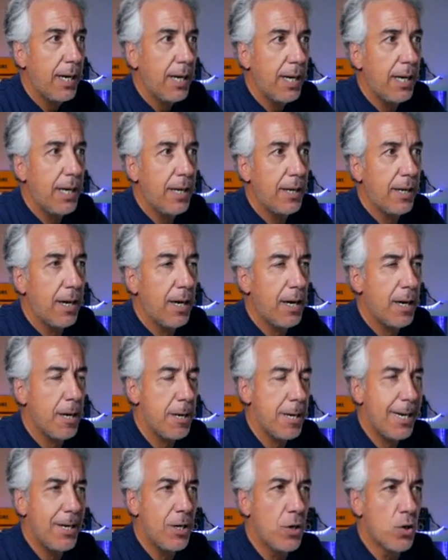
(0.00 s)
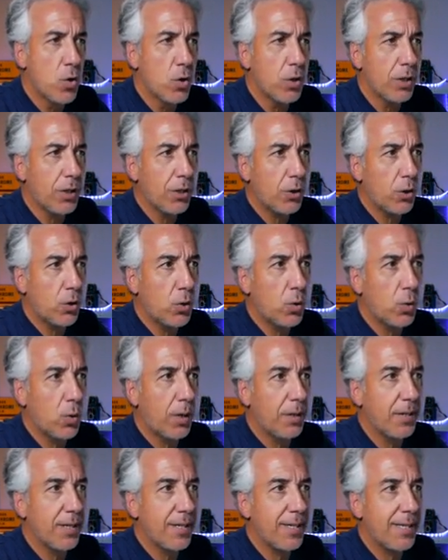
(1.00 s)
And uh, in order to
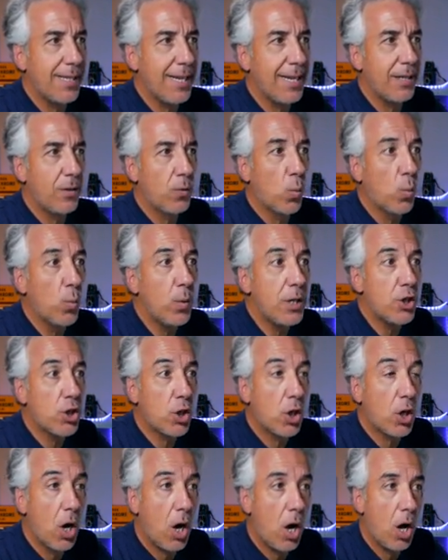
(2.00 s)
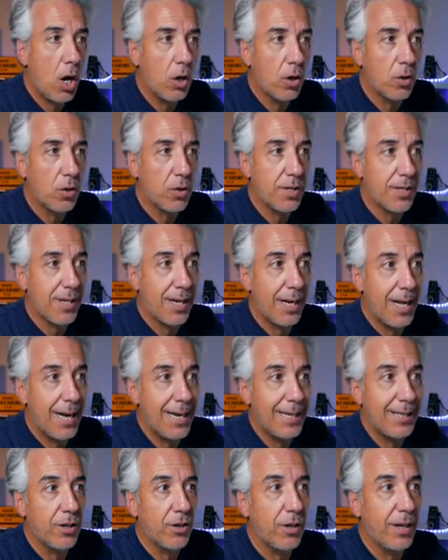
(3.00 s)
understand which color
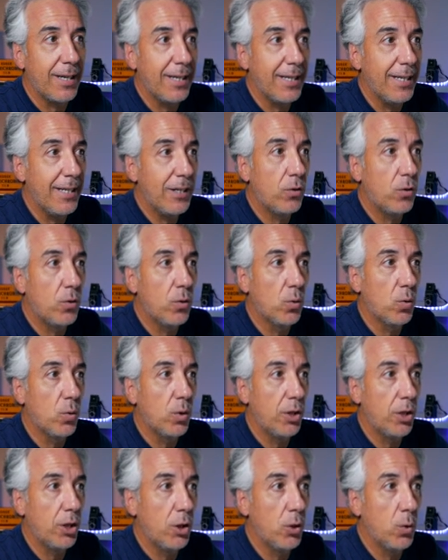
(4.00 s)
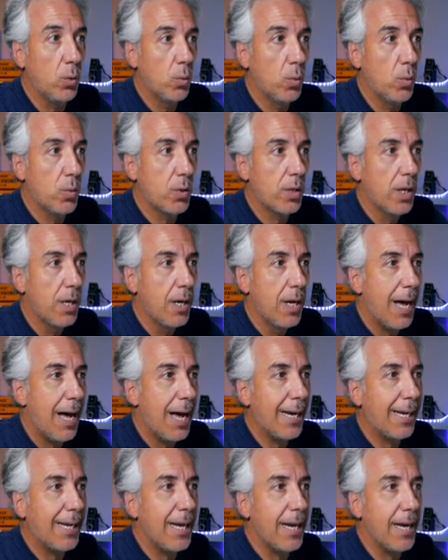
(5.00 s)
slider I need to use,
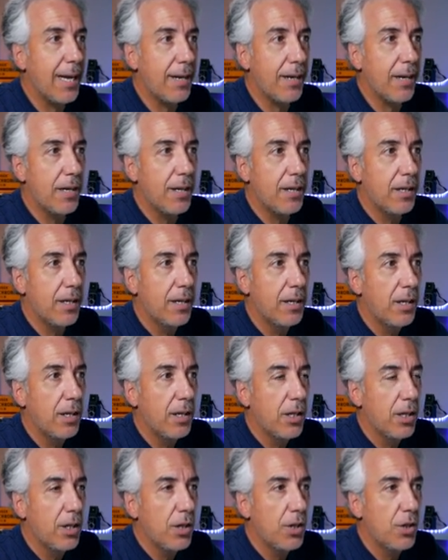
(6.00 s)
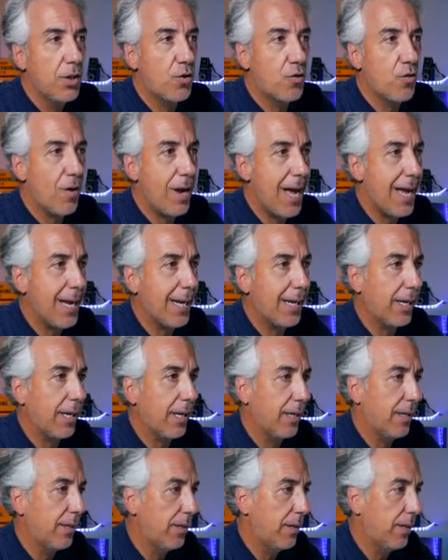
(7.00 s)
I can drag
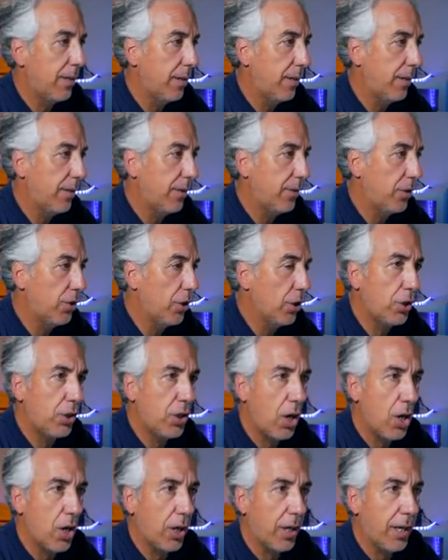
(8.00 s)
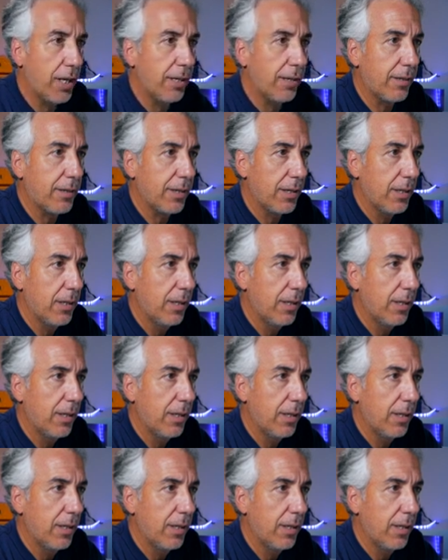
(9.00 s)
the target